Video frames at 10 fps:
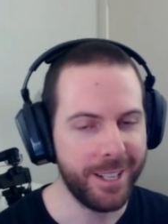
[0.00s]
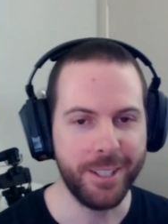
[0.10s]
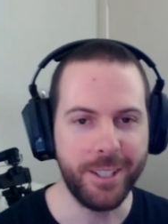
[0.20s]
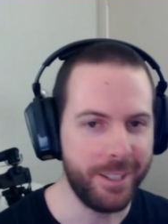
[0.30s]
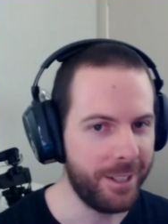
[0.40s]

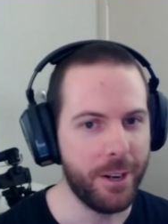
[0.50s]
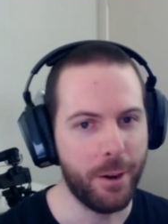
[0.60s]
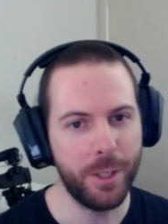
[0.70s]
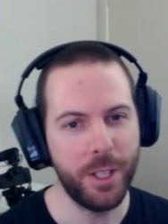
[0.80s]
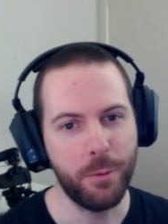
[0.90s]
Just
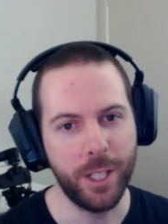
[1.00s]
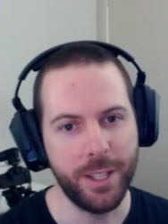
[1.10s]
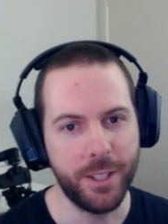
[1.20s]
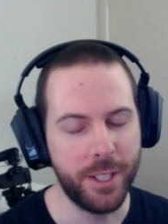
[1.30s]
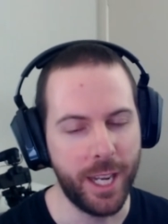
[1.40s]
it wasn't
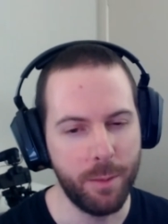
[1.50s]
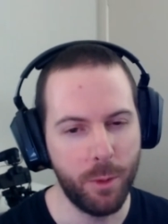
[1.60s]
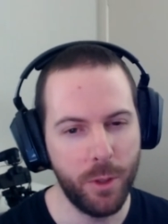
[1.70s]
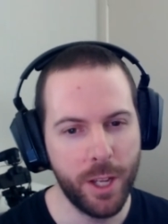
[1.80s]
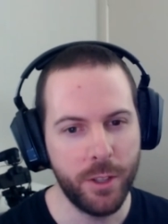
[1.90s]
really sustainable.